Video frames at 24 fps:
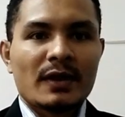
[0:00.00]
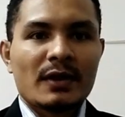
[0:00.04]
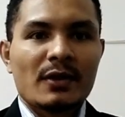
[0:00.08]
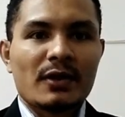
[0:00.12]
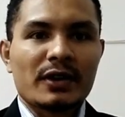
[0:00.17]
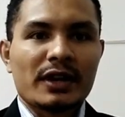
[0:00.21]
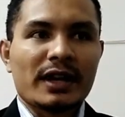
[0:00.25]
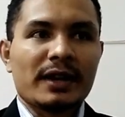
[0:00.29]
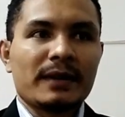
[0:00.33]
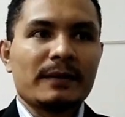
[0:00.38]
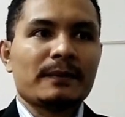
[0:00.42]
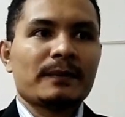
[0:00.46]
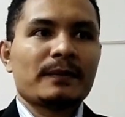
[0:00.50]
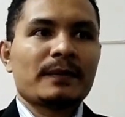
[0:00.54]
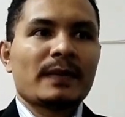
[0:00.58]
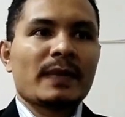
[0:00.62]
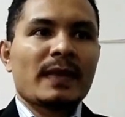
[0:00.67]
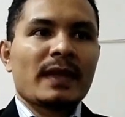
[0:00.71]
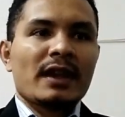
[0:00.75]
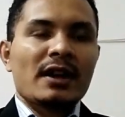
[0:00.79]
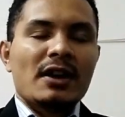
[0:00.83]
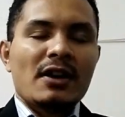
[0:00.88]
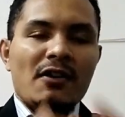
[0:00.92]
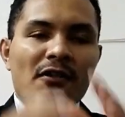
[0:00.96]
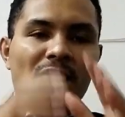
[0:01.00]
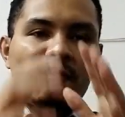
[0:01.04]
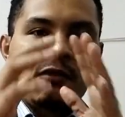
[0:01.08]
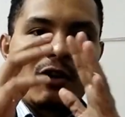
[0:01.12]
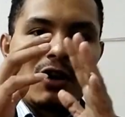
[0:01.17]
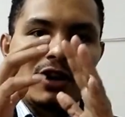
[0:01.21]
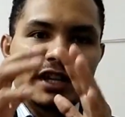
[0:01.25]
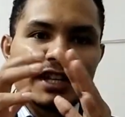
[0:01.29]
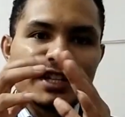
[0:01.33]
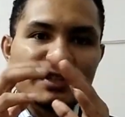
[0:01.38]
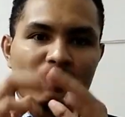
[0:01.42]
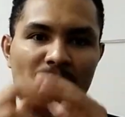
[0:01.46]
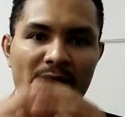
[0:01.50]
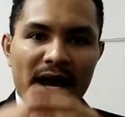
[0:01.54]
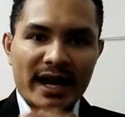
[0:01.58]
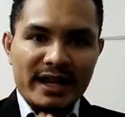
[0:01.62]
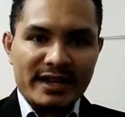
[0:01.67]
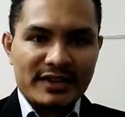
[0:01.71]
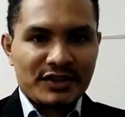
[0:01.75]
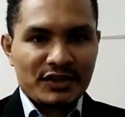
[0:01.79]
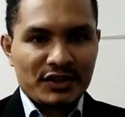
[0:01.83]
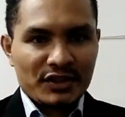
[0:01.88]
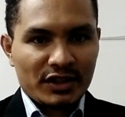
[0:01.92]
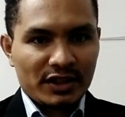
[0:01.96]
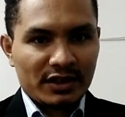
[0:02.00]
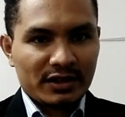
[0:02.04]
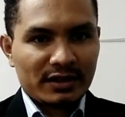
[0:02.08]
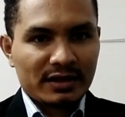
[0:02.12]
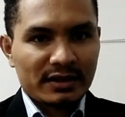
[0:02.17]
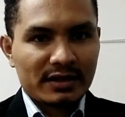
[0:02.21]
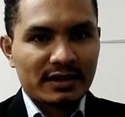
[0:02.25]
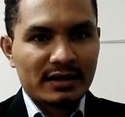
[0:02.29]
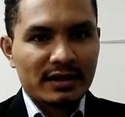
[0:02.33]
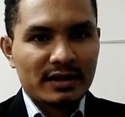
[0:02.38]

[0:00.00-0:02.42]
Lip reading: Okay, what is balance sheet?